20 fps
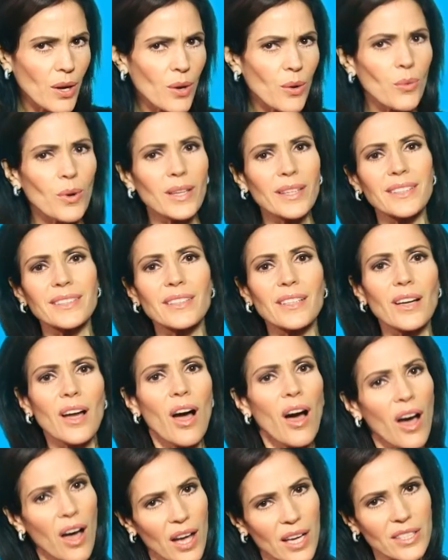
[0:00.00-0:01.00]
Well, it
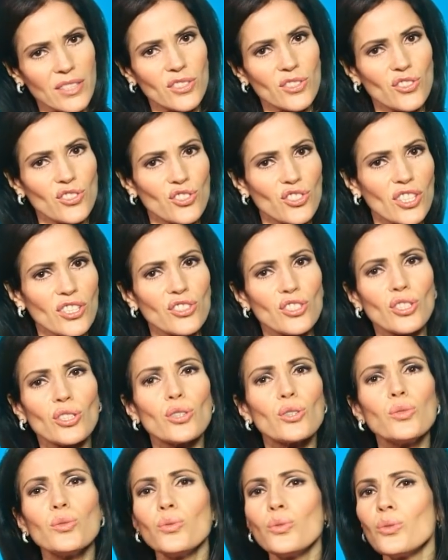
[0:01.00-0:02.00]
costs just a
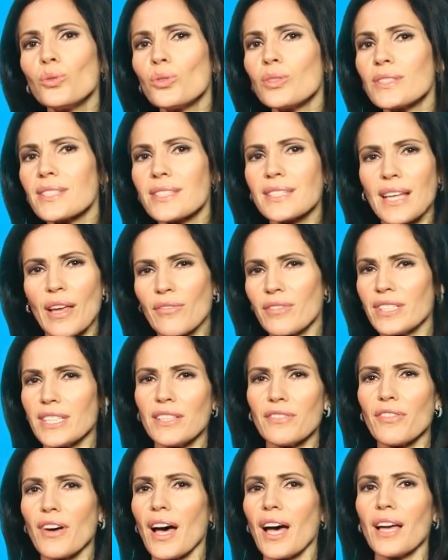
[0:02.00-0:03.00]
cool seven
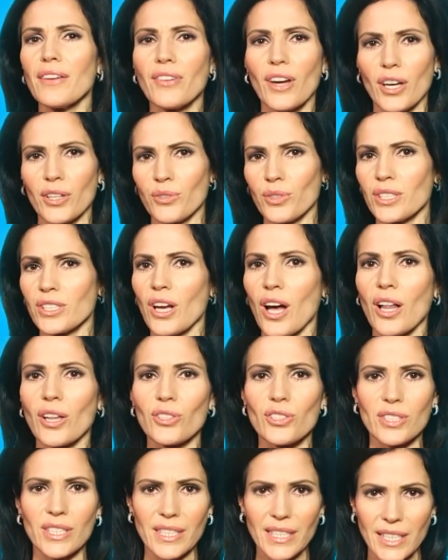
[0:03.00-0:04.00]
thousand five hundred
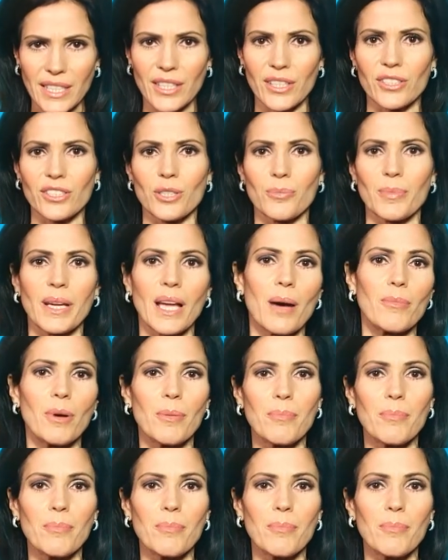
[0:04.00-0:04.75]
dollars a year to become a